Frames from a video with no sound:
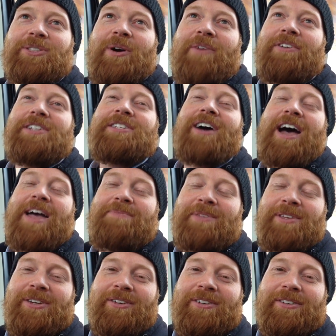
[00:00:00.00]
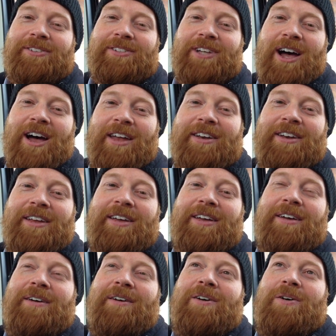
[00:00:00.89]
So every time that you're done
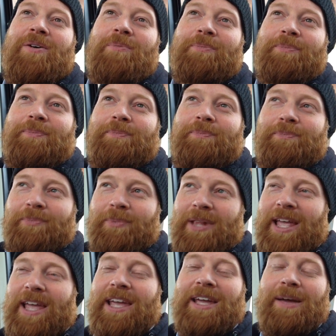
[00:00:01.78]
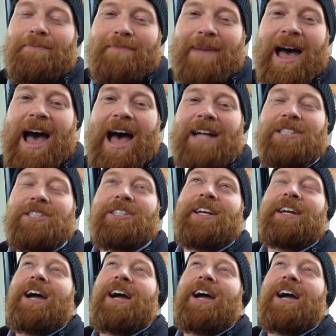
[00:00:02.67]
playing a match,